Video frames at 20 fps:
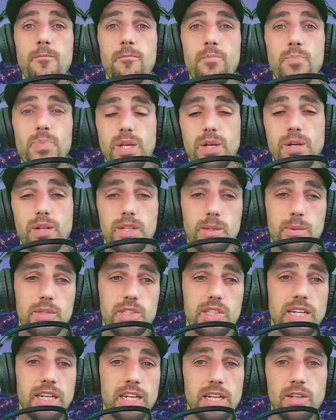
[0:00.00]
You know, I was
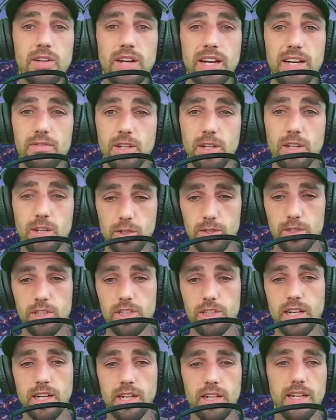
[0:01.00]
sitting down having lunch
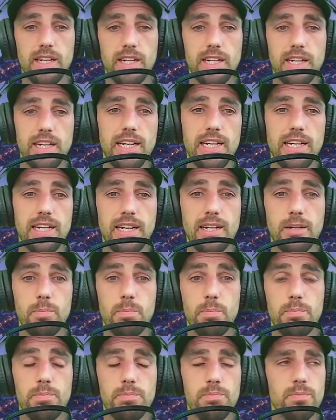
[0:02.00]
there at a
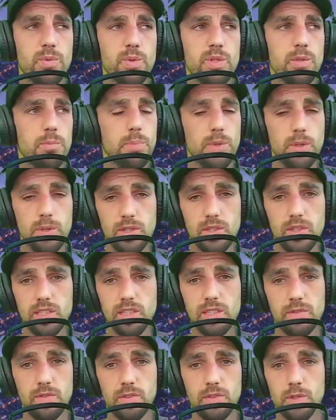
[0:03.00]
it was a Bunsen a
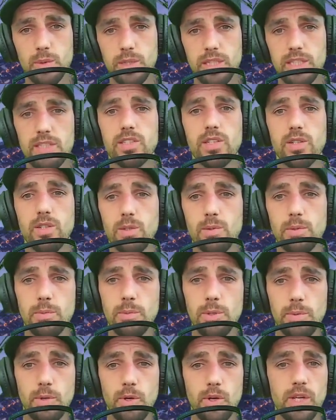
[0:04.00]
few weeks ago with my
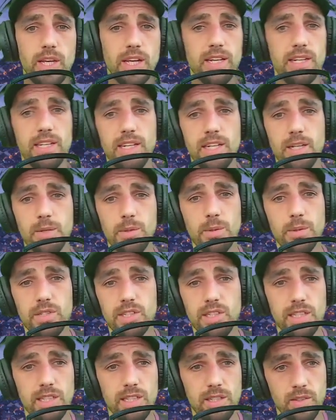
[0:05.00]
buddy, and uh, we were sitting
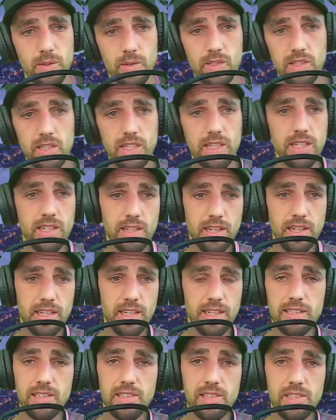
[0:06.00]
down outside, and uh,
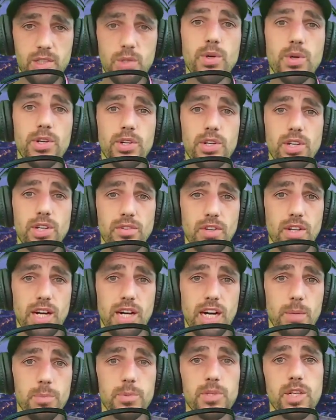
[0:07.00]
these two undercover
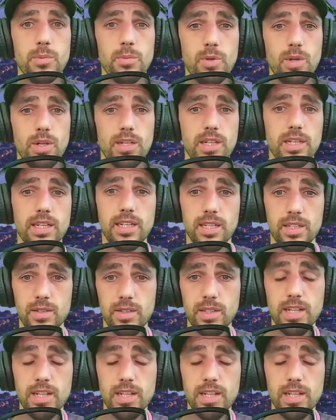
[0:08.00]
cops come walking down.